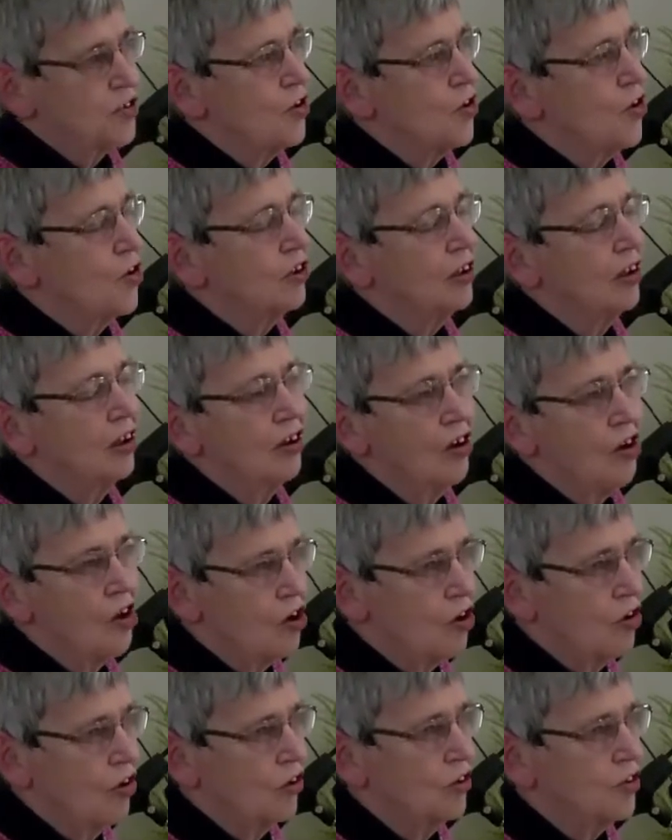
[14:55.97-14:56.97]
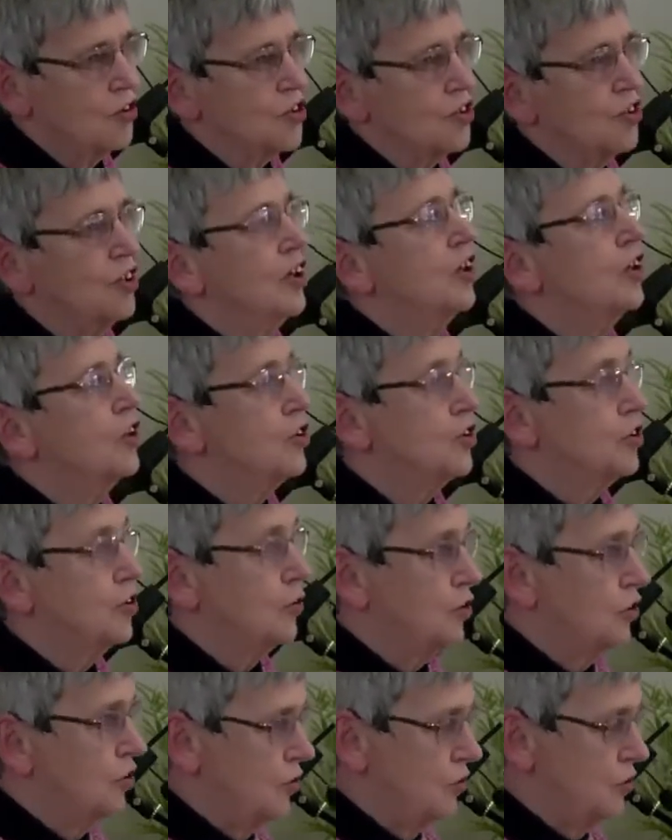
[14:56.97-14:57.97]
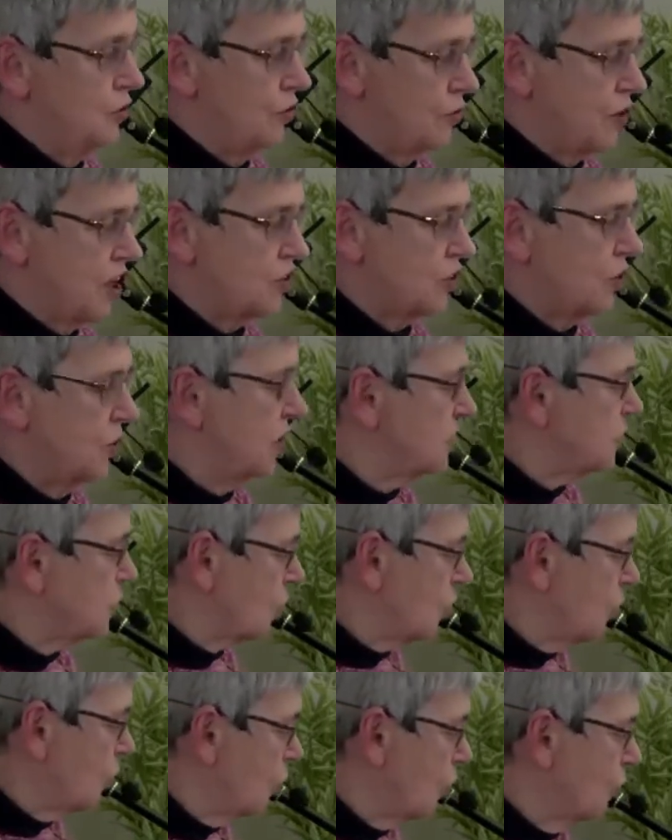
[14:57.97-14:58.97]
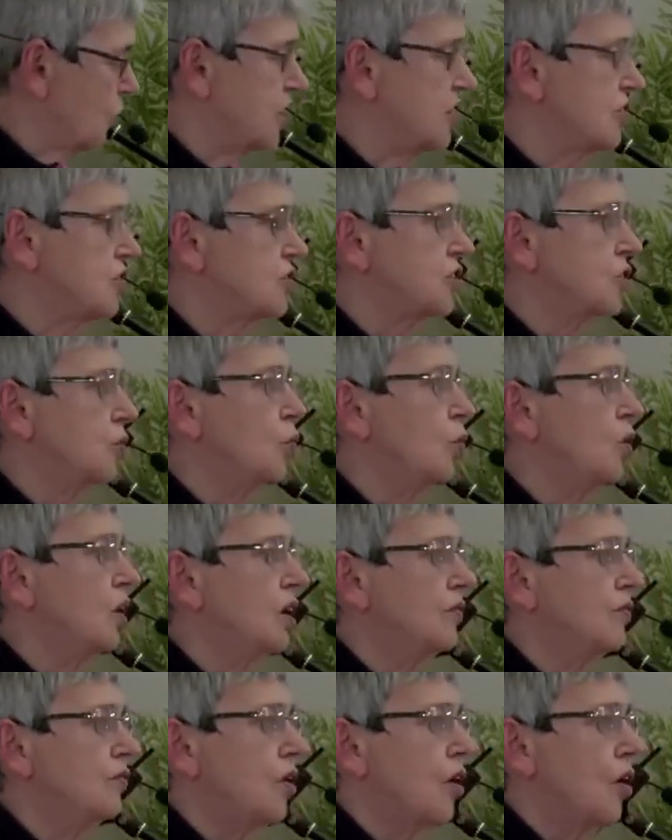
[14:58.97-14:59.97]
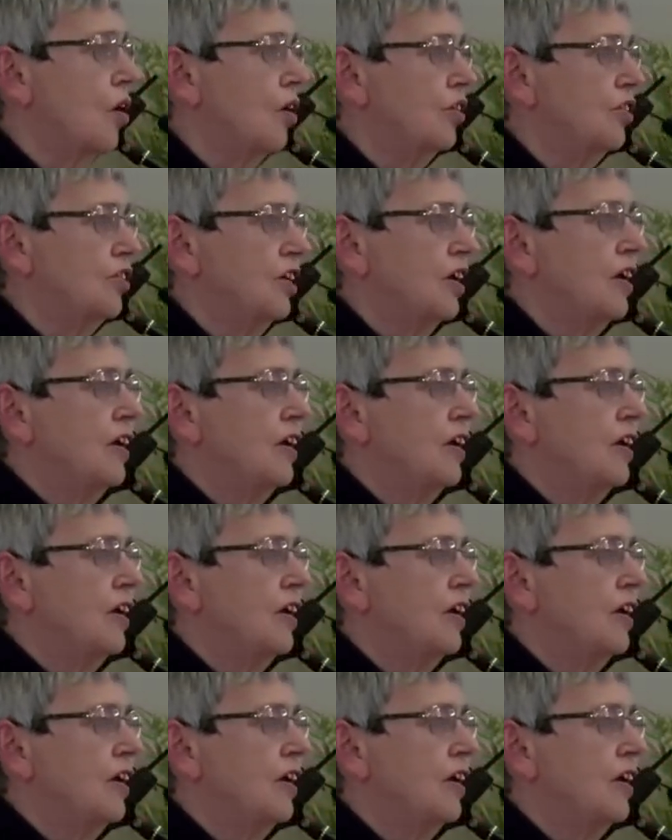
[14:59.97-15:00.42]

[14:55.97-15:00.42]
God longs to do the rescue. It's according to the will of God.